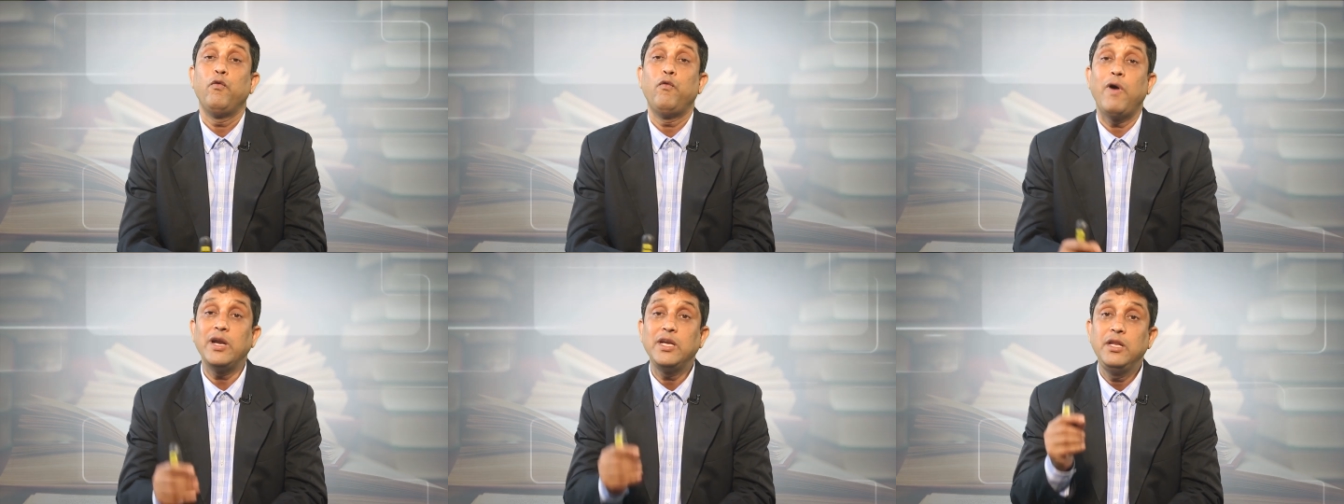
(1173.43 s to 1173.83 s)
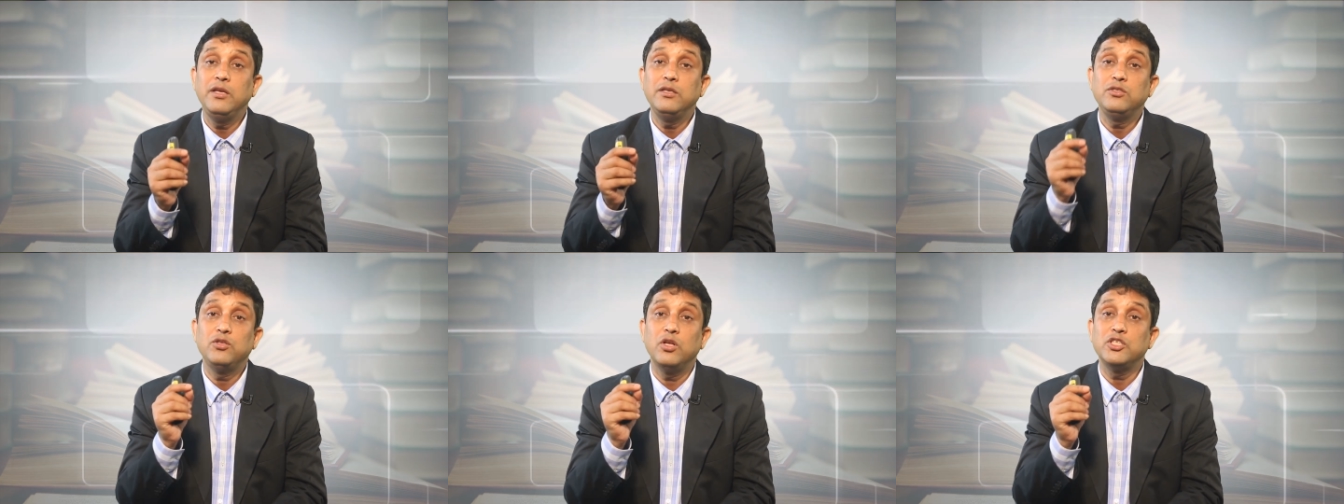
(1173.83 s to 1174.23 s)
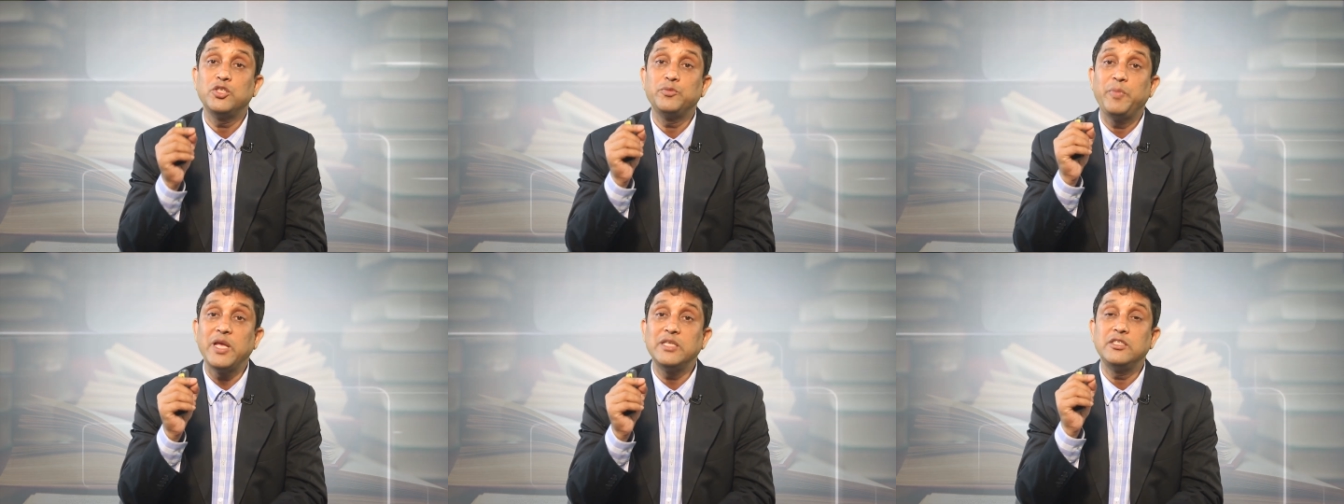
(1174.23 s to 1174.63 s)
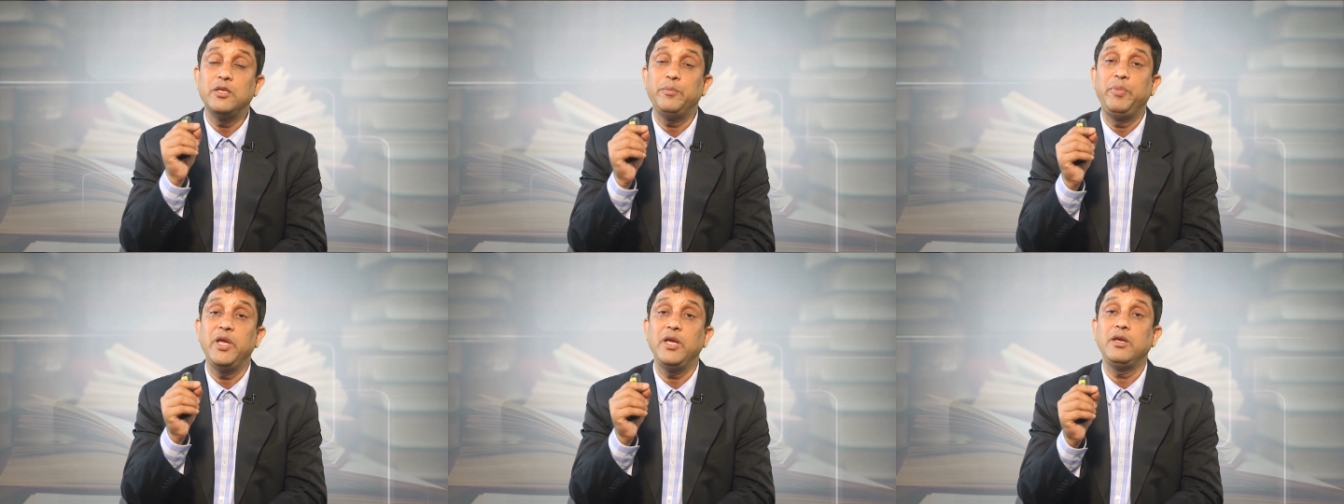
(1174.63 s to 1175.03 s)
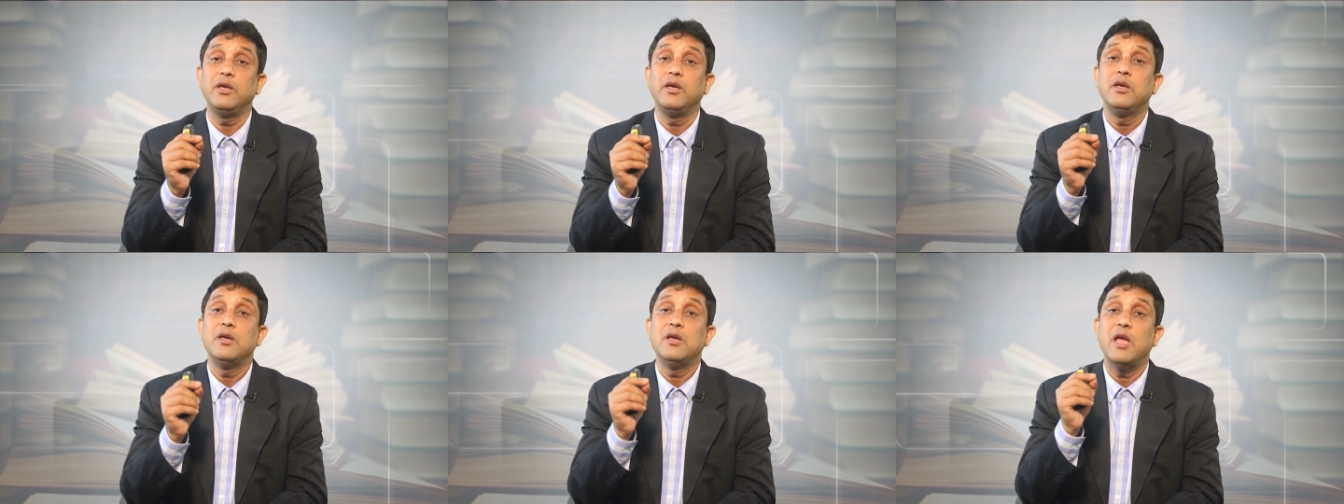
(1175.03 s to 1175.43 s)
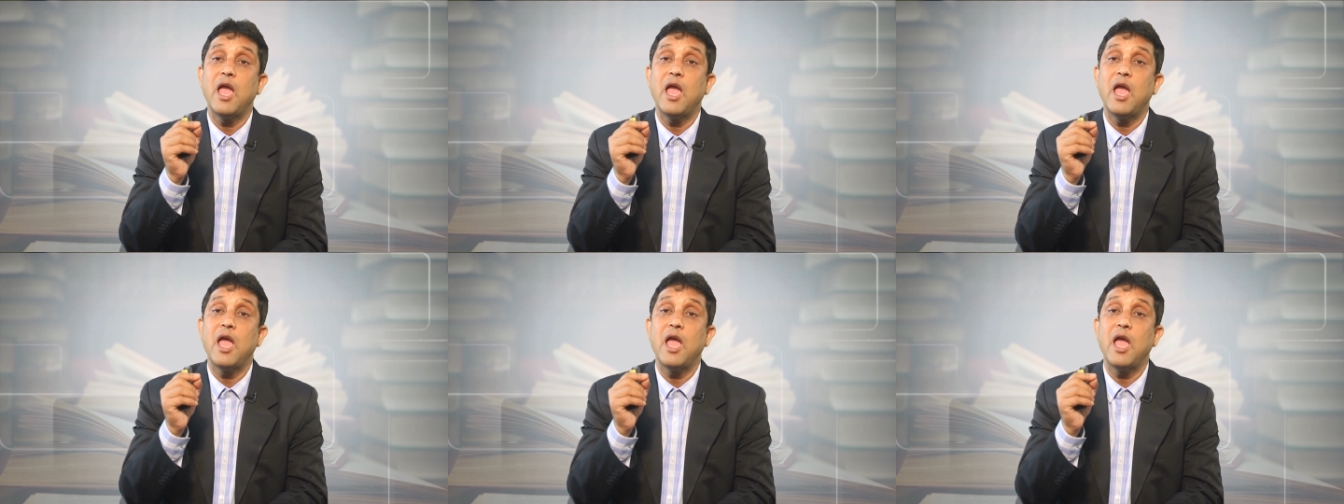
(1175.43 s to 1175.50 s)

what is the specific